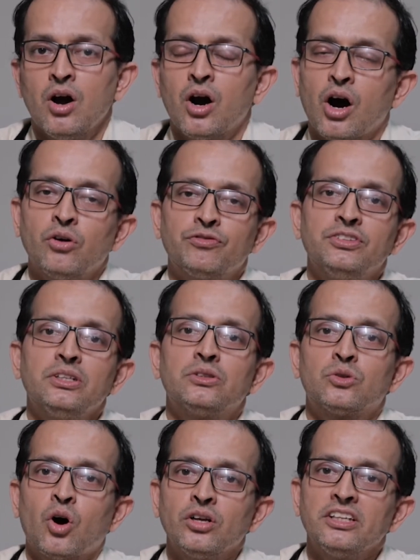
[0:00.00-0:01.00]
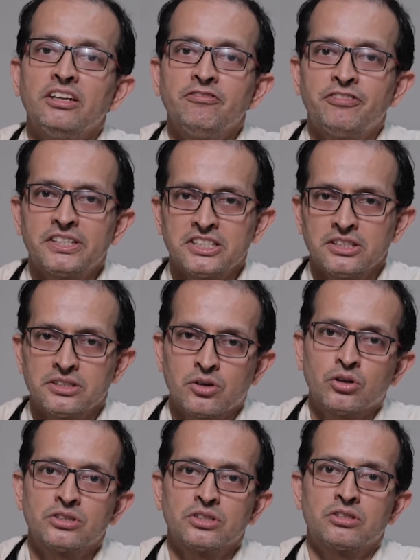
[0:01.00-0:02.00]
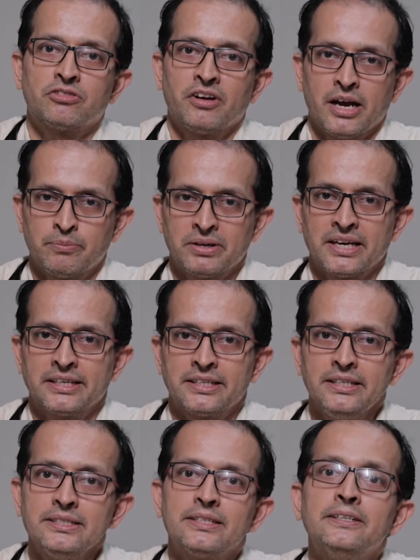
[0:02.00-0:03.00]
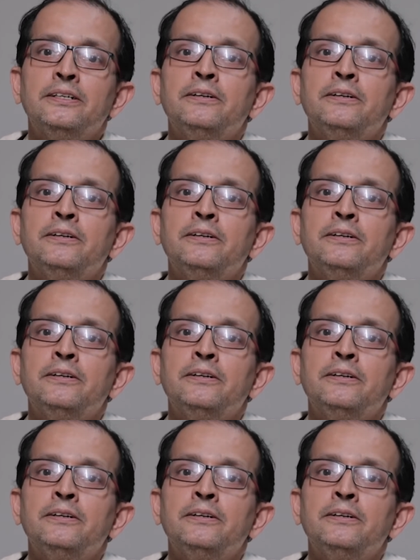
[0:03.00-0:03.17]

Of the non-infectious causes of hepatitis,